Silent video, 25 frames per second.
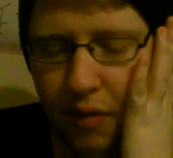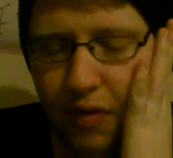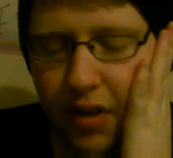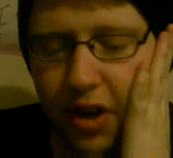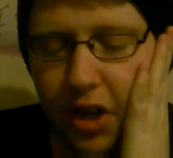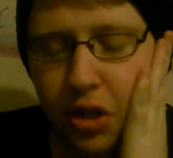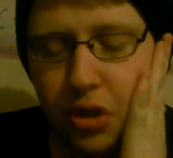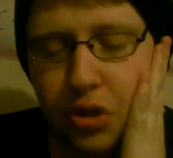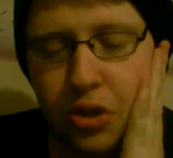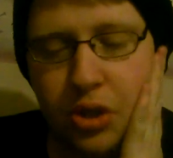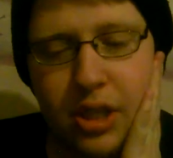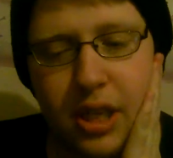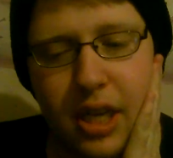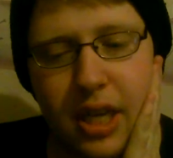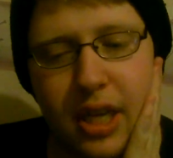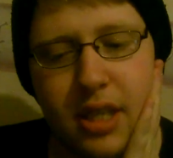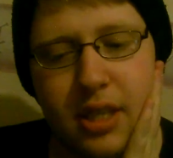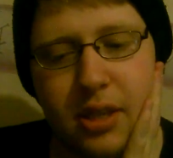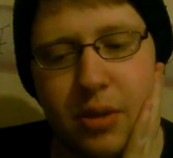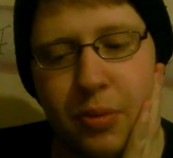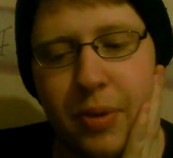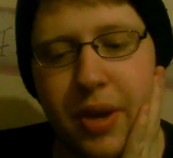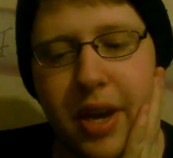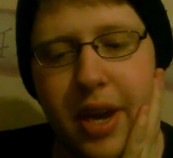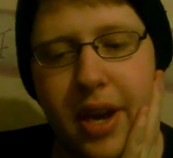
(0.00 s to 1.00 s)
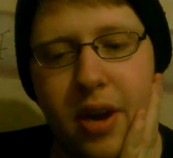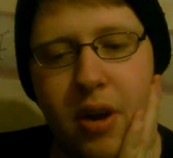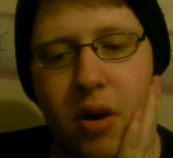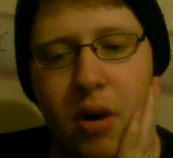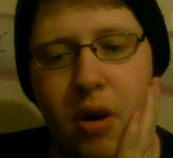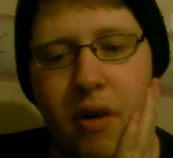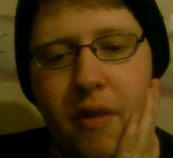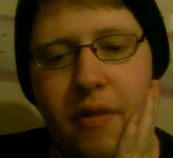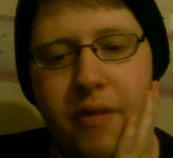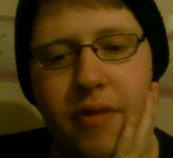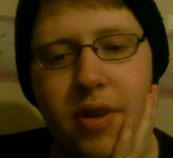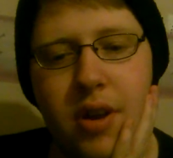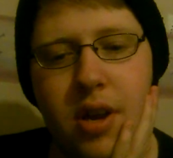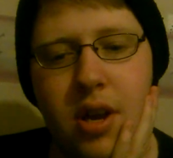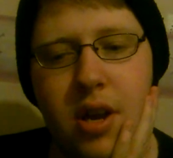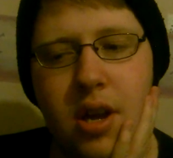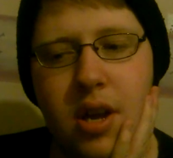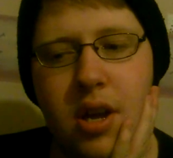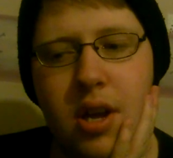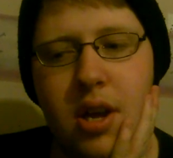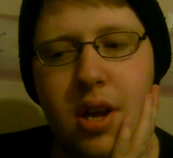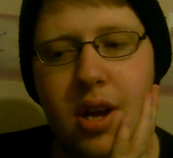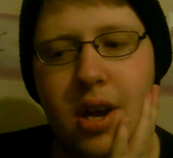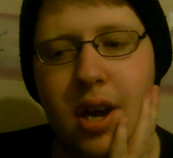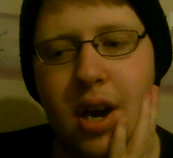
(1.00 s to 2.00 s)
off. I get 2 days a week off,
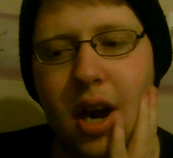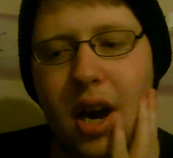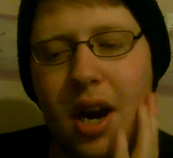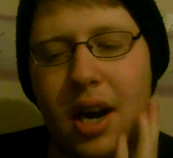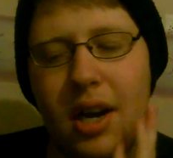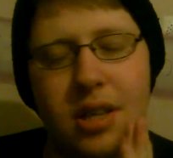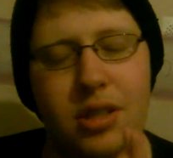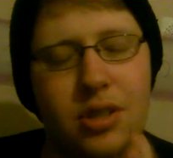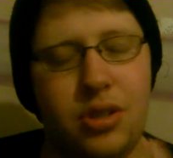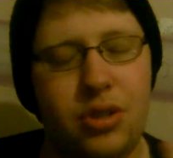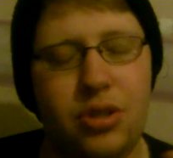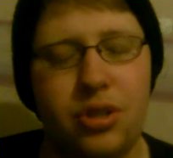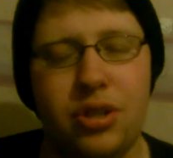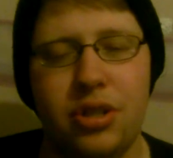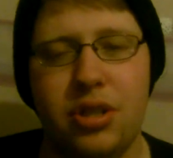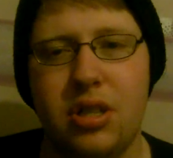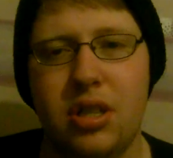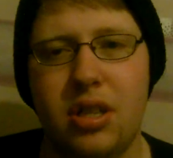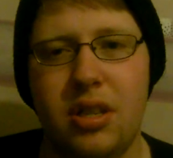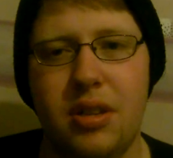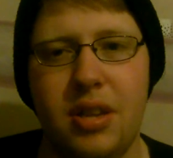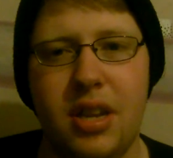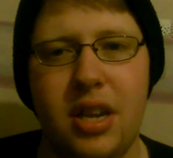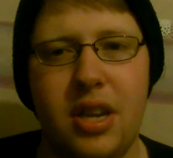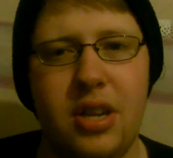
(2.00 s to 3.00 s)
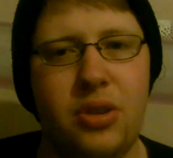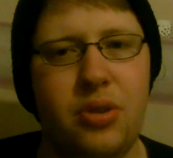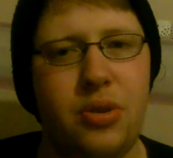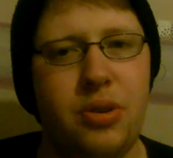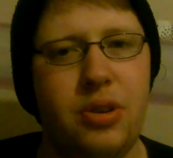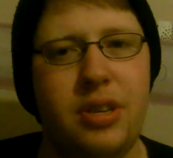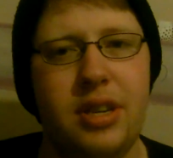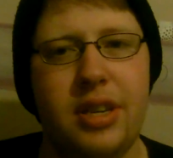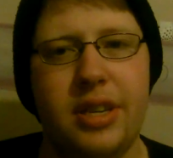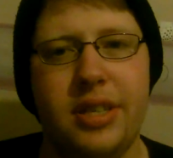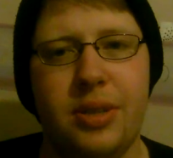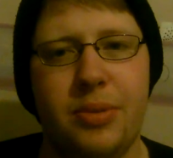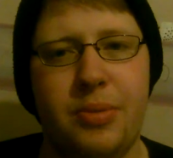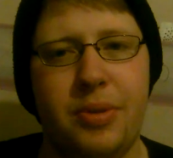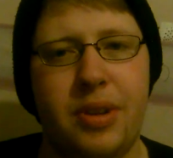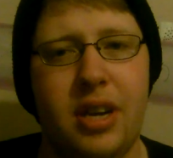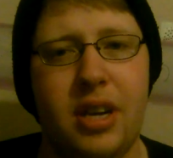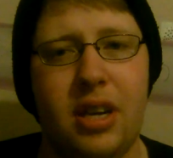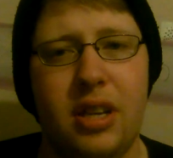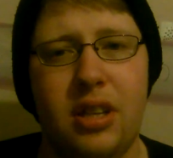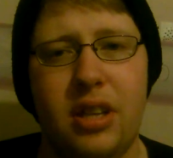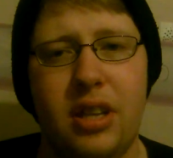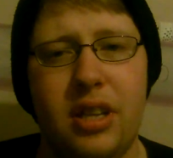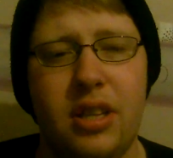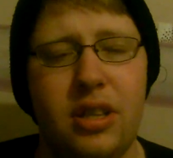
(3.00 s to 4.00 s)
and generally in the 2 days a week,
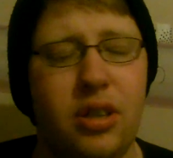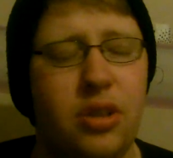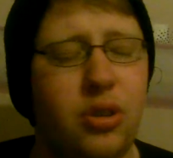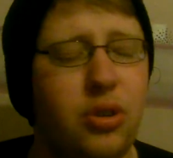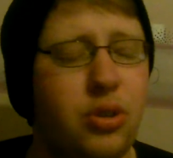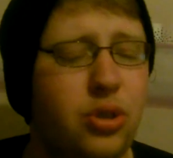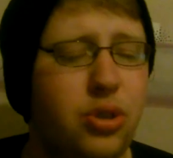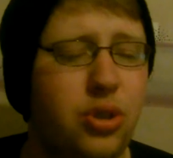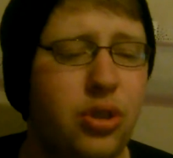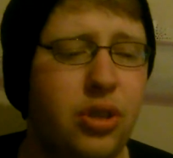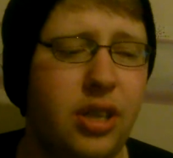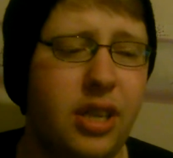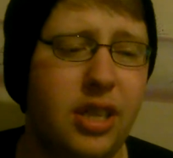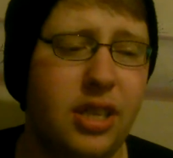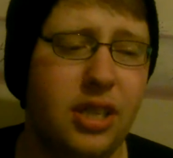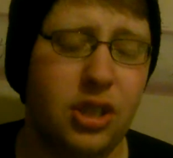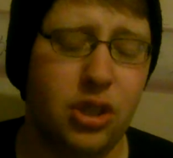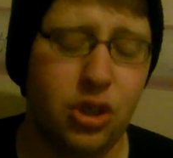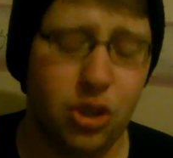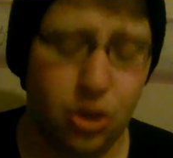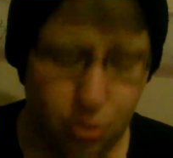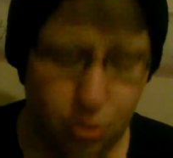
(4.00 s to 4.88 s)
those 2 days I